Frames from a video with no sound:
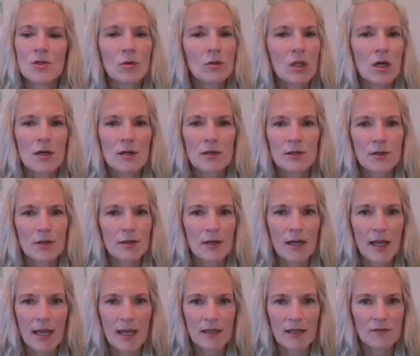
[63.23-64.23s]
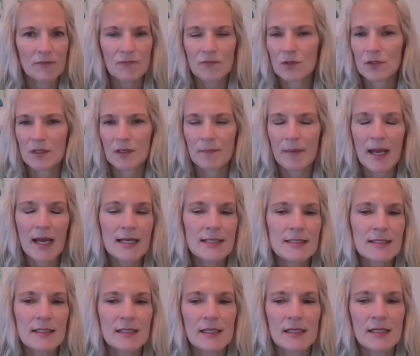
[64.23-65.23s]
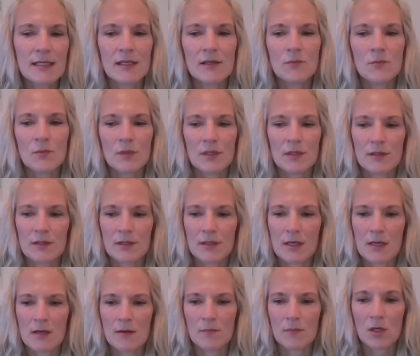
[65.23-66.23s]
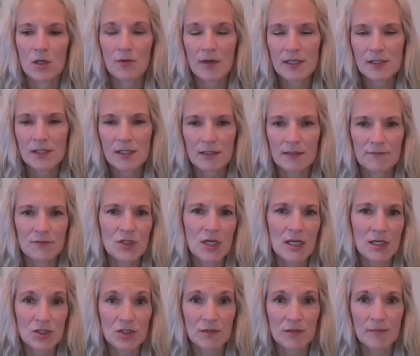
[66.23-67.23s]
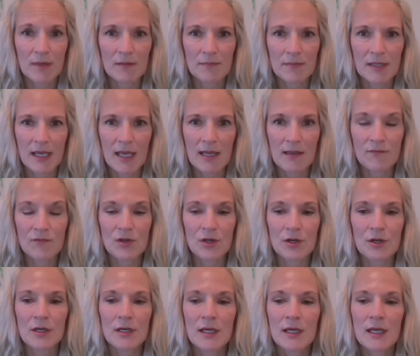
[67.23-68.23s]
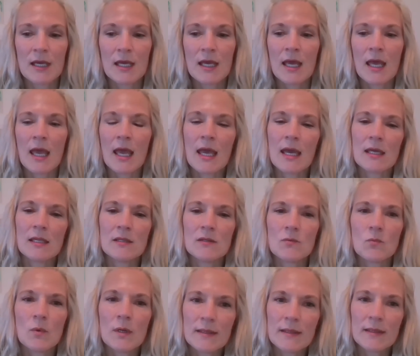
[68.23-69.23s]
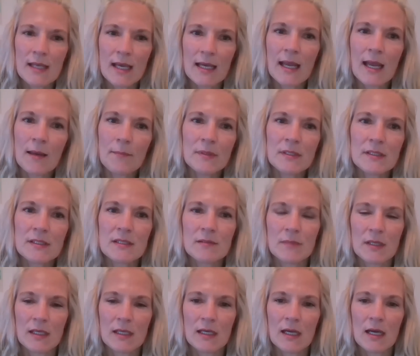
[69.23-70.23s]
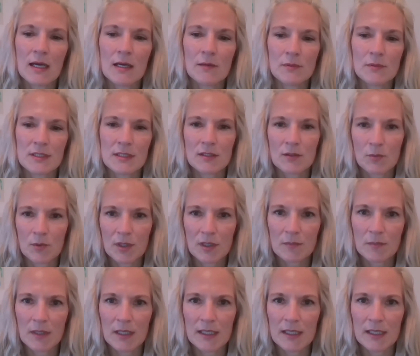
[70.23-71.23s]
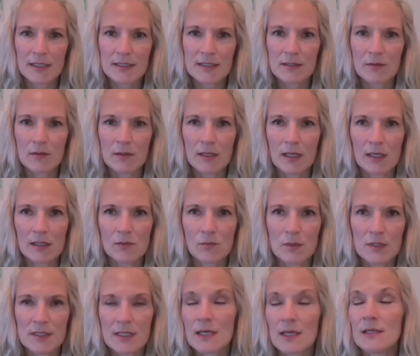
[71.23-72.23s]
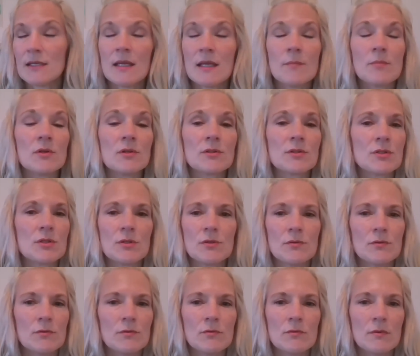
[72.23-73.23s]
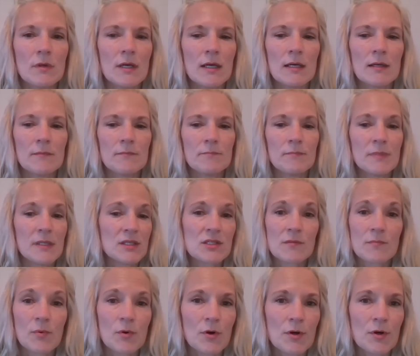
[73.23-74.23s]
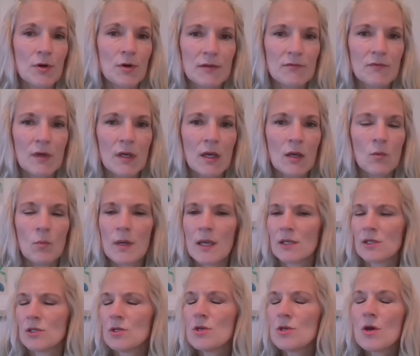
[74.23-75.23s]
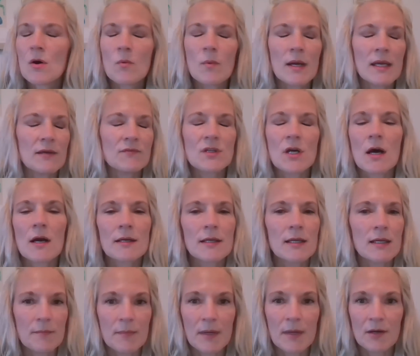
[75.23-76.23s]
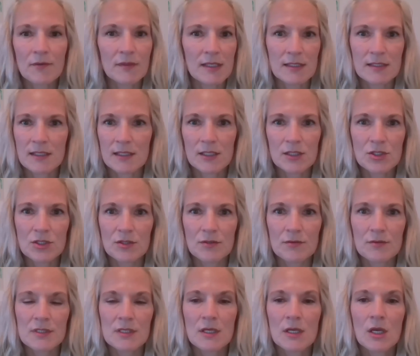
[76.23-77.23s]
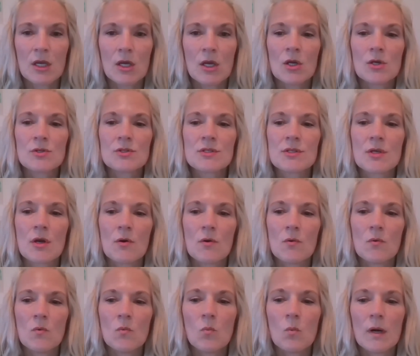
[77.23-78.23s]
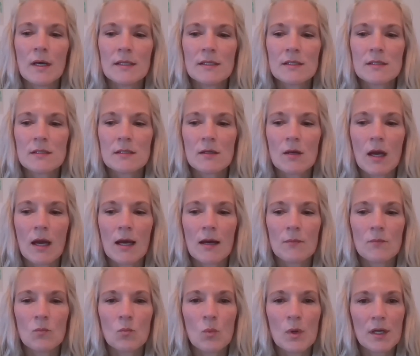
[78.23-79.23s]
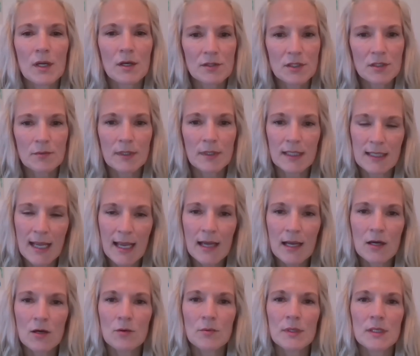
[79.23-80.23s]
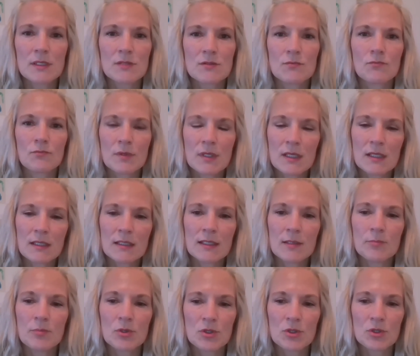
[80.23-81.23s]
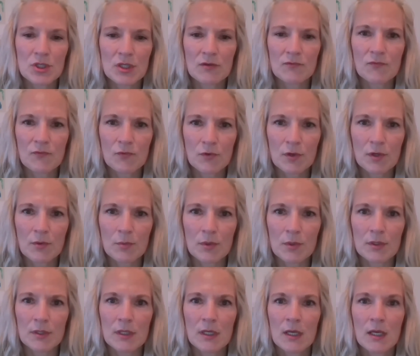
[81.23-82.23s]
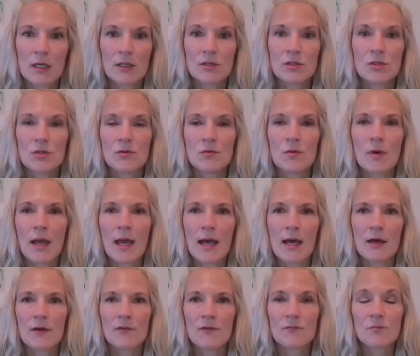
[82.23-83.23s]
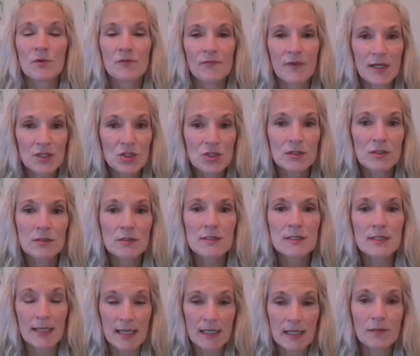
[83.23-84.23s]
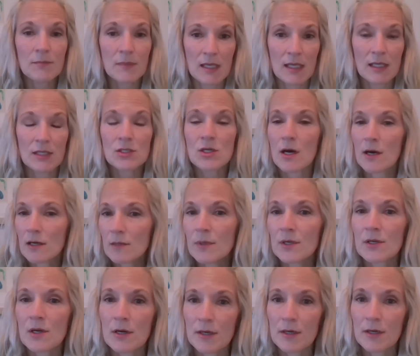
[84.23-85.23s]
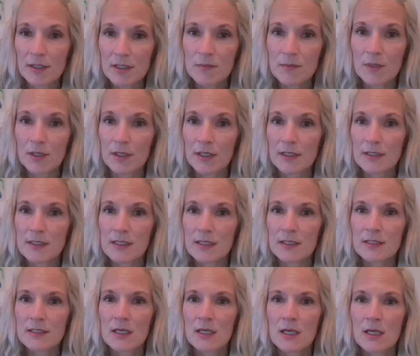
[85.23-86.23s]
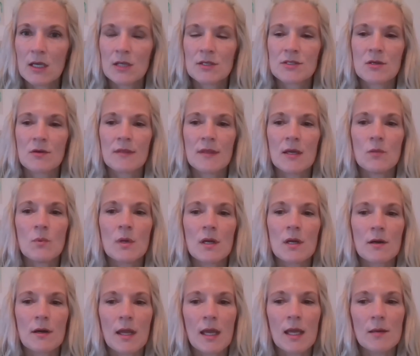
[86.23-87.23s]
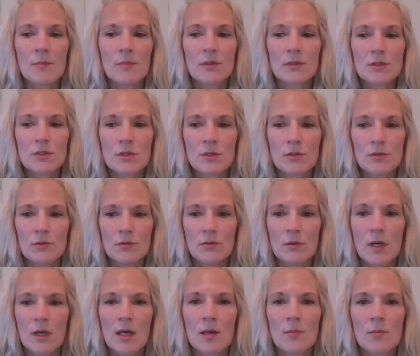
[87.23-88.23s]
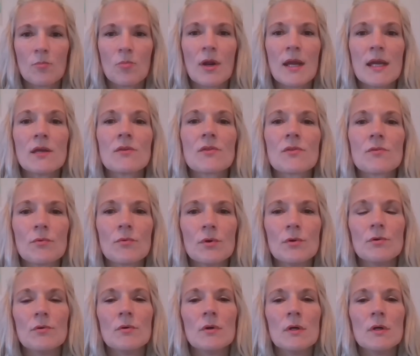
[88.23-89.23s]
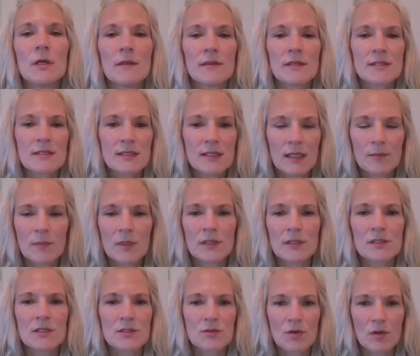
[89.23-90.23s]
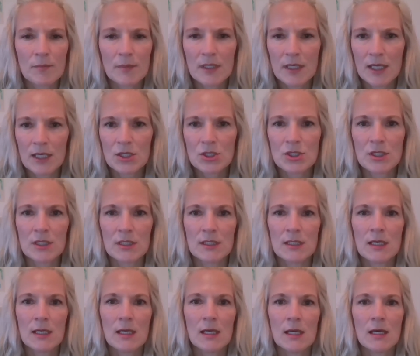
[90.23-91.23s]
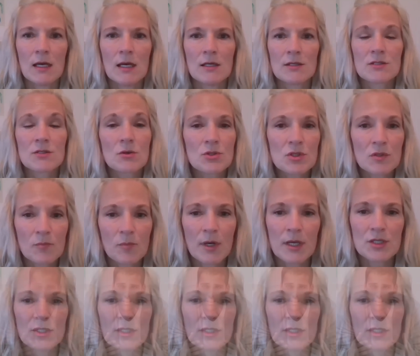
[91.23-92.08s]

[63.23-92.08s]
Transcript: no longer at full capacity with um, a great deal of change in my behavior. And when that happened to me, I was in a workplace that was unable to um, be supportive. We had no way of talking about these issues. So, what um, we are doing now is really pushing forward to have professionals like me talk about our experiences so that we are able to break break through the stigma, discrimination, uh, social